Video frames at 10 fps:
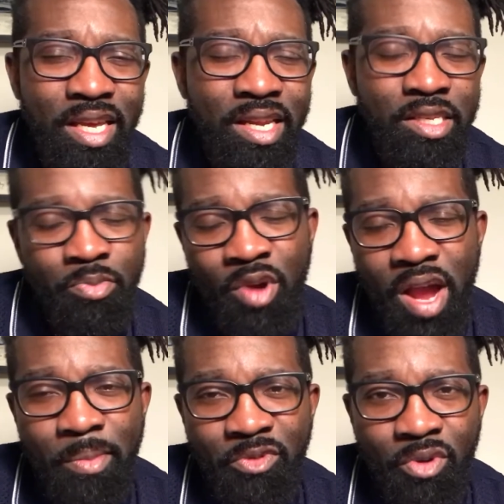in his
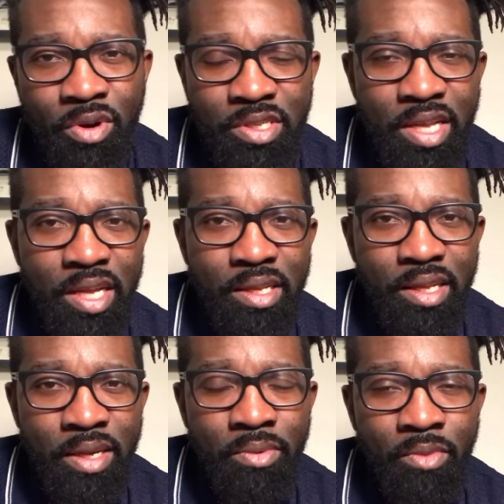prime, of course, not
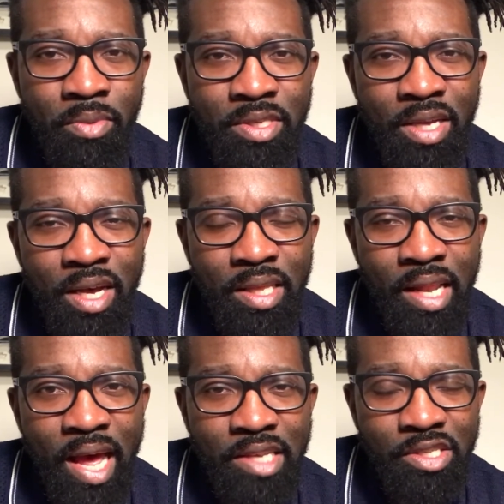like what we saw the
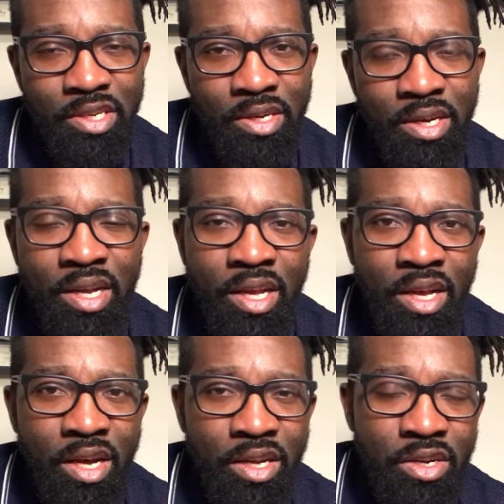last year
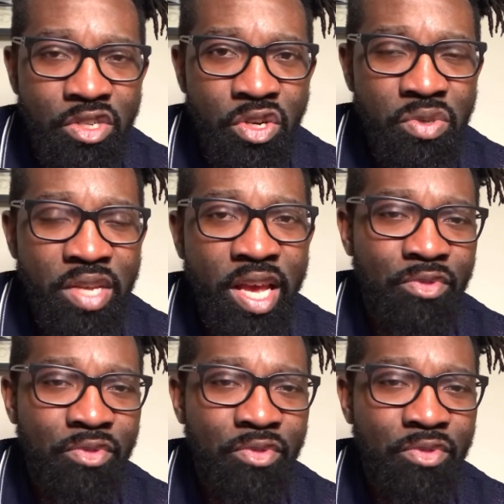under Jose.